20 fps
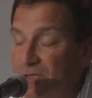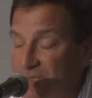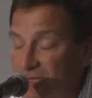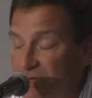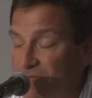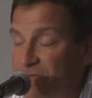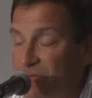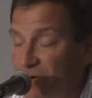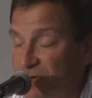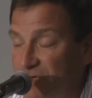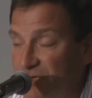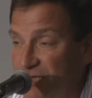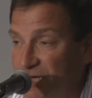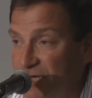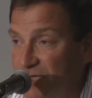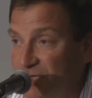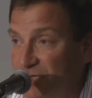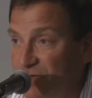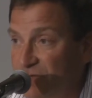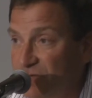
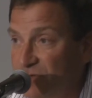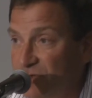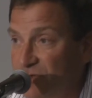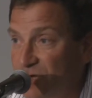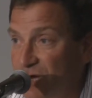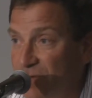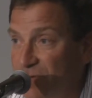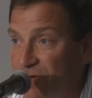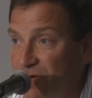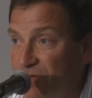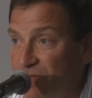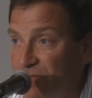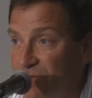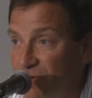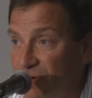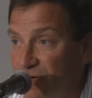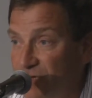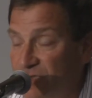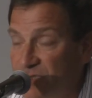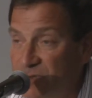deforestation of their tropical
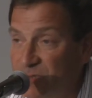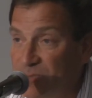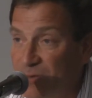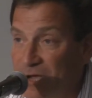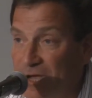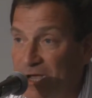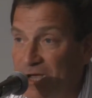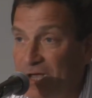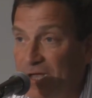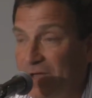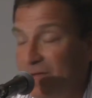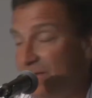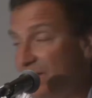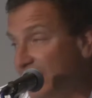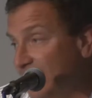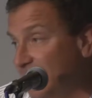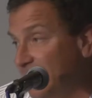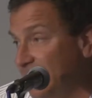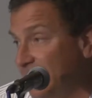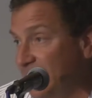forests by
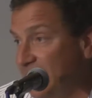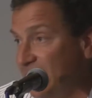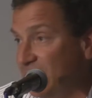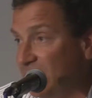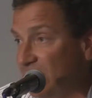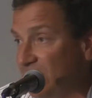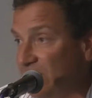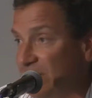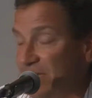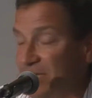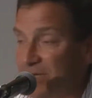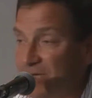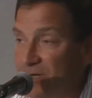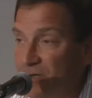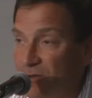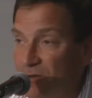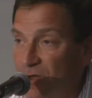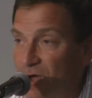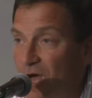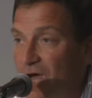either
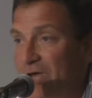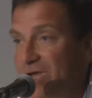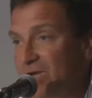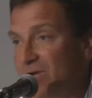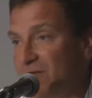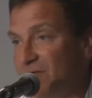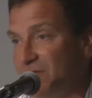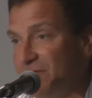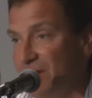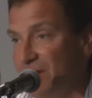illegal logging,